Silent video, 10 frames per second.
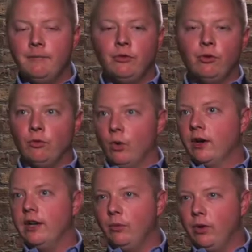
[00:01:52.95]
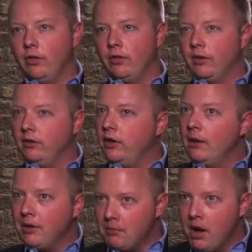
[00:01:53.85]
So he's working with a
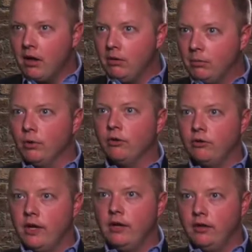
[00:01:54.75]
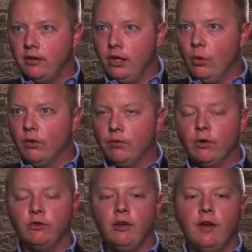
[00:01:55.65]
dummy model, per se, a lower
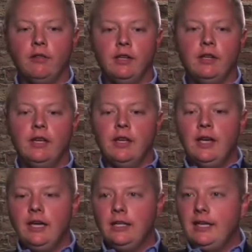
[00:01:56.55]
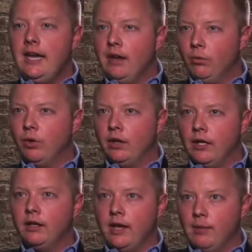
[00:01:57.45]
version of it, and he can't really
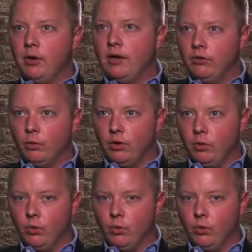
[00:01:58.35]
collaborate in the real